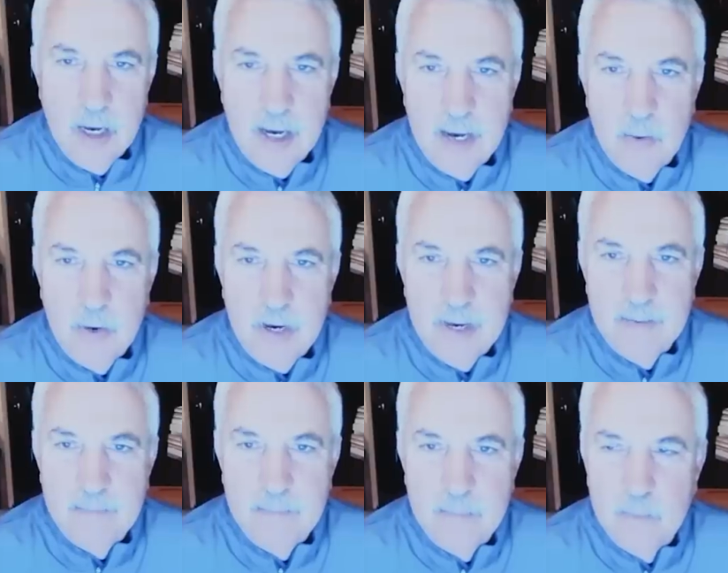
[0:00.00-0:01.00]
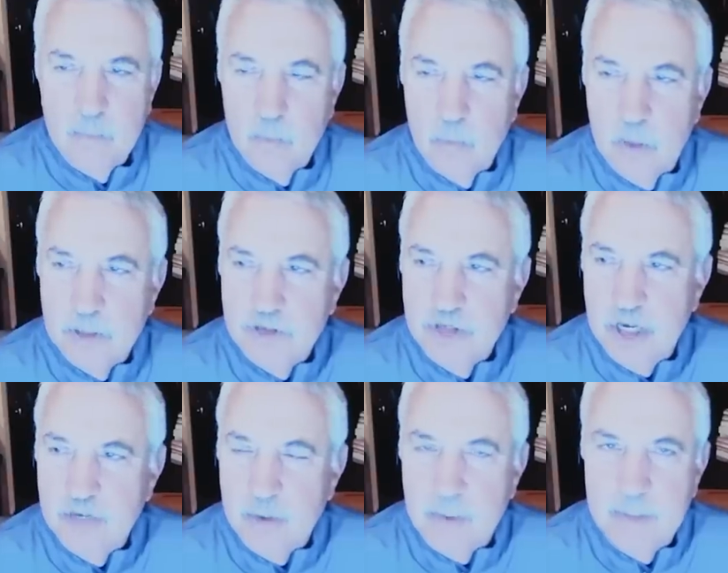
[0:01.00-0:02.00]
Well, I once
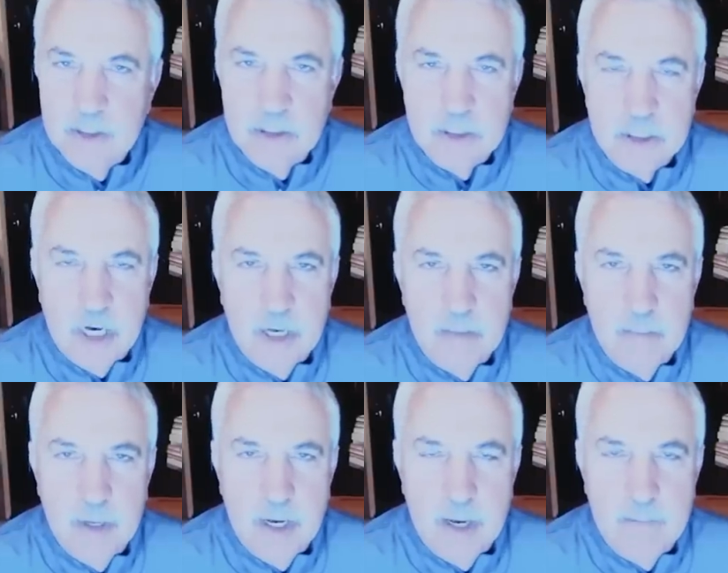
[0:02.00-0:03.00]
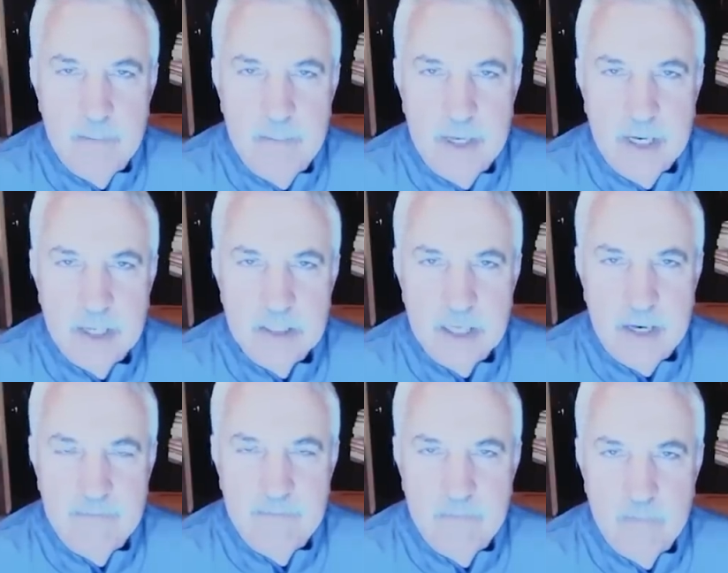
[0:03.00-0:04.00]
changed my business card because
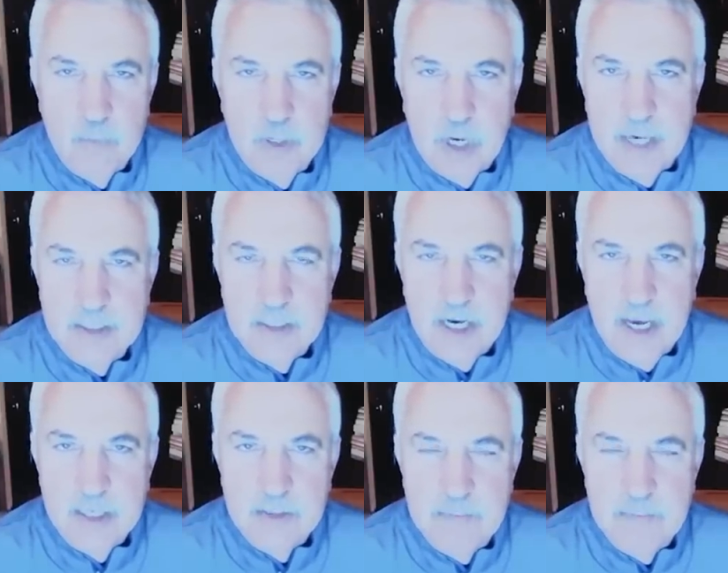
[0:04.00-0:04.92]
I realized that I had